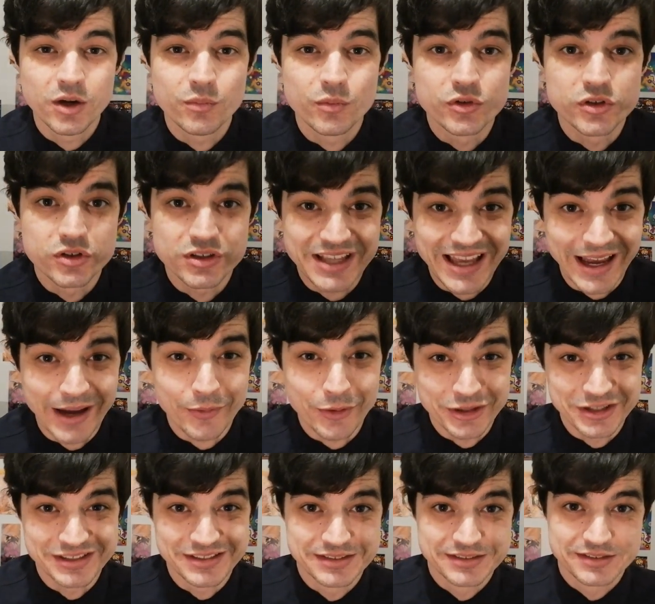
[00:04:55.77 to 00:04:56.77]
was
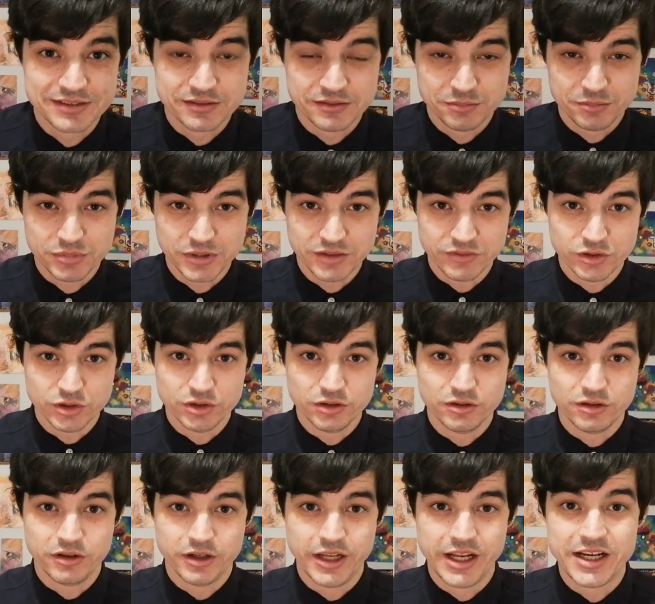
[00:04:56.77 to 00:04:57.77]
cowardice, believe it or
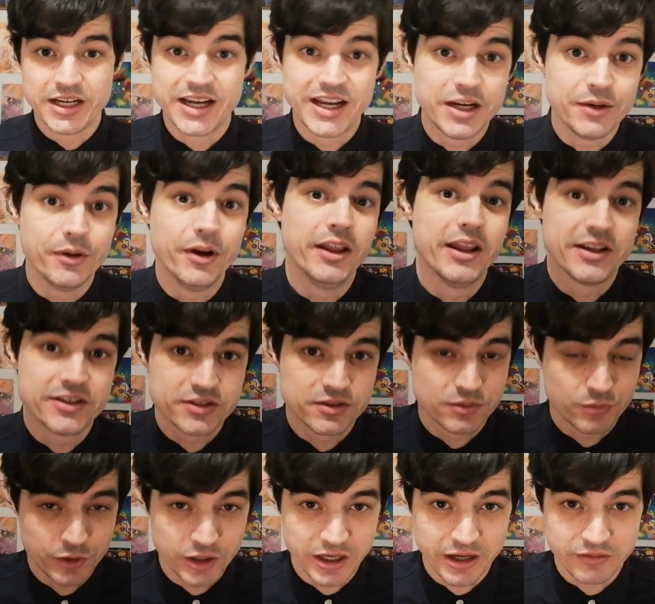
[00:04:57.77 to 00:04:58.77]
not. Anyway, that's
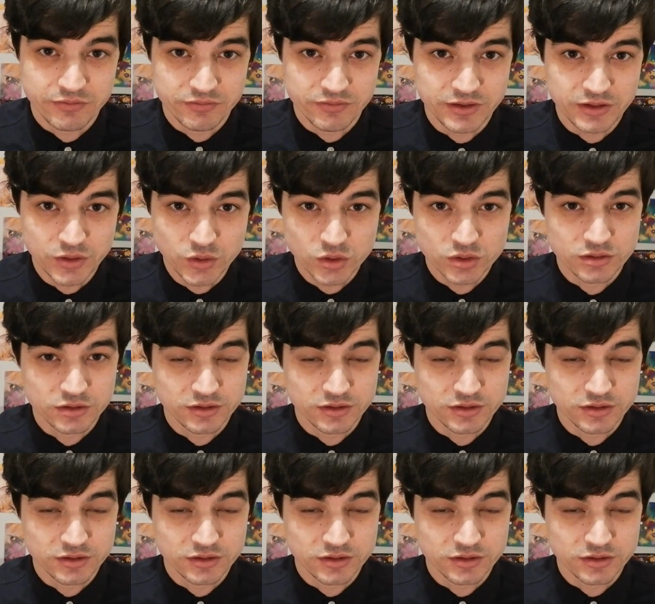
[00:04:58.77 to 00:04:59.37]
the way I feel.